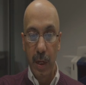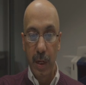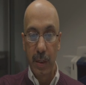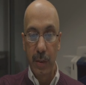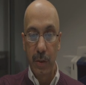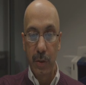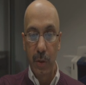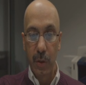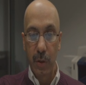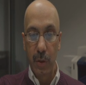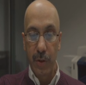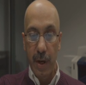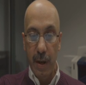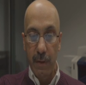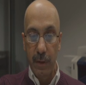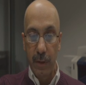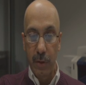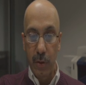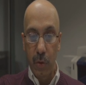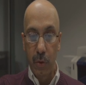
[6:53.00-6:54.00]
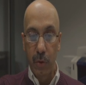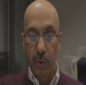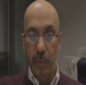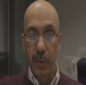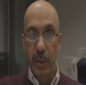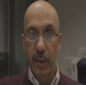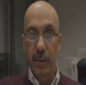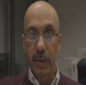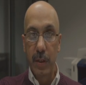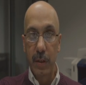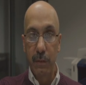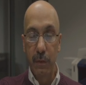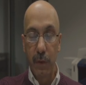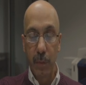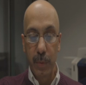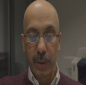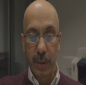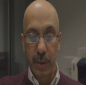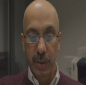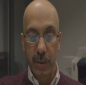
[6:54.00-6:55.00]
and your travel document
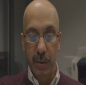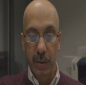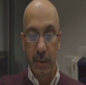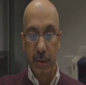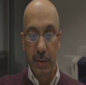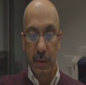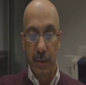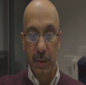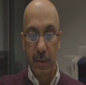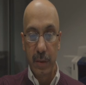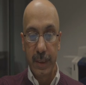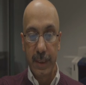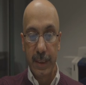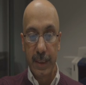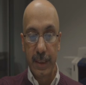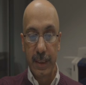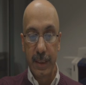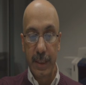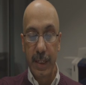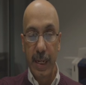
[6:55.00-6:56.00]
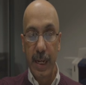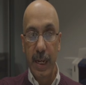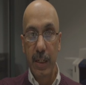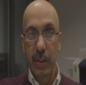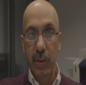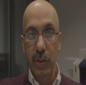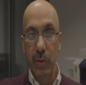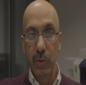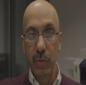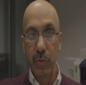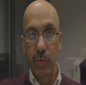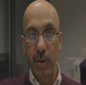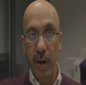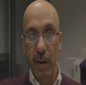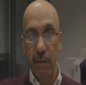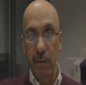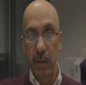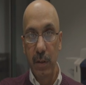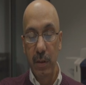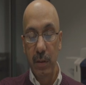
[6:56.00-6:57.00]
information, the date you
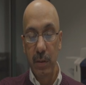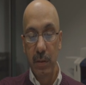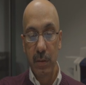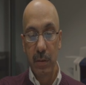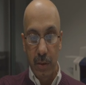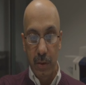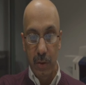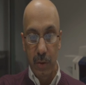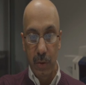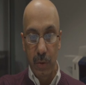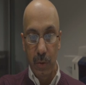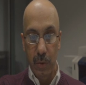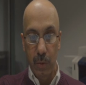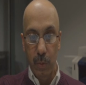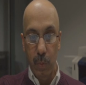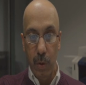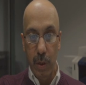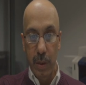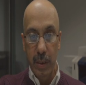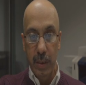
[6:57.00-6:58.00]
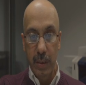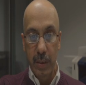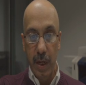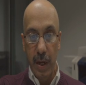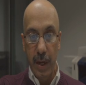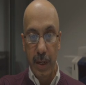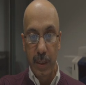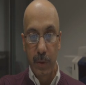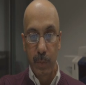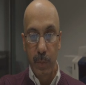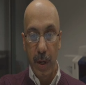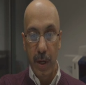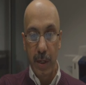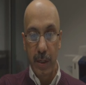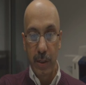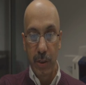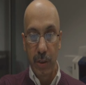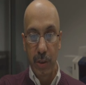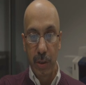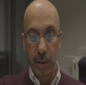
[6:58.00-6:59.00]
traveled. So what is the
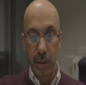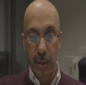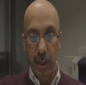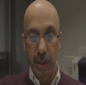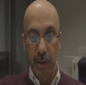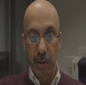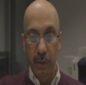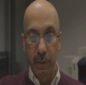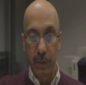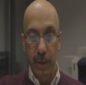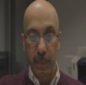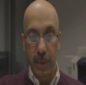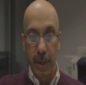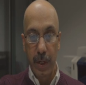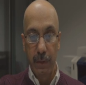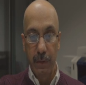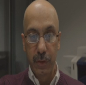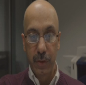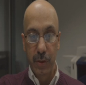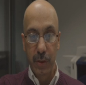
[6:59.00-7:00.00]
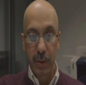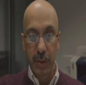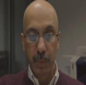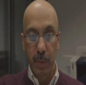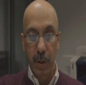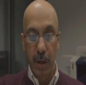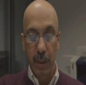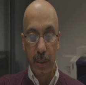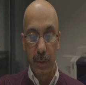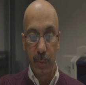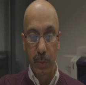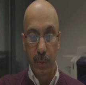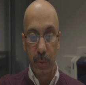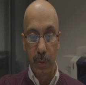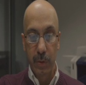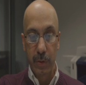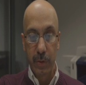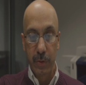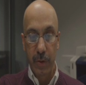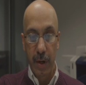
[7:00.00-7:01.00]
expiration date of the beneficiary
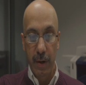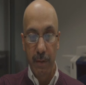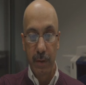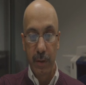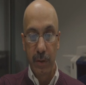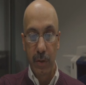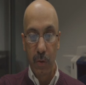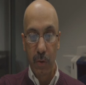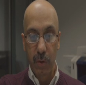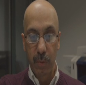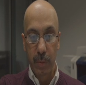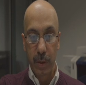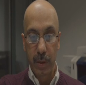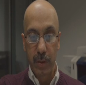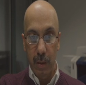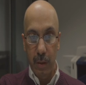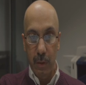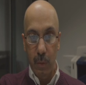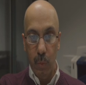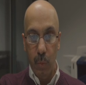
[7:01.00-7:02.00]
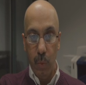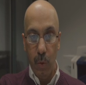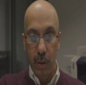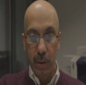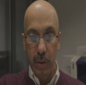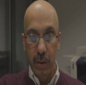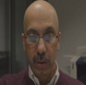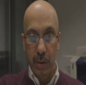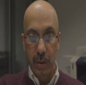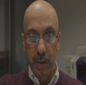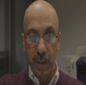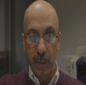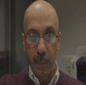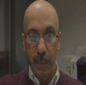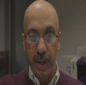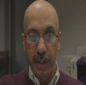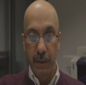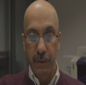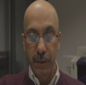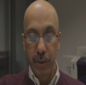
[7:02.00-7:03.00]
passport, travel document? Was the
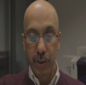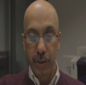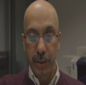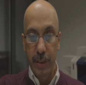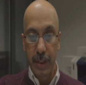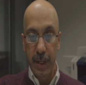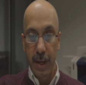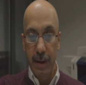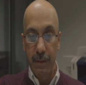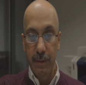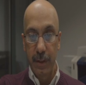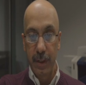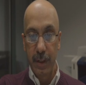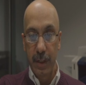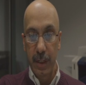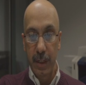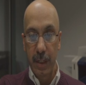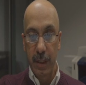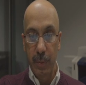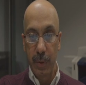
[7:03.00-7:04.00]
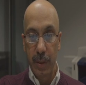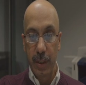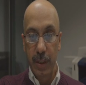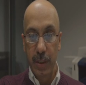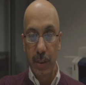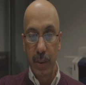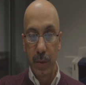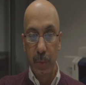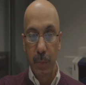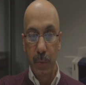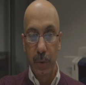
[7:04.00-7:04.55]
beneficiary ever in immigration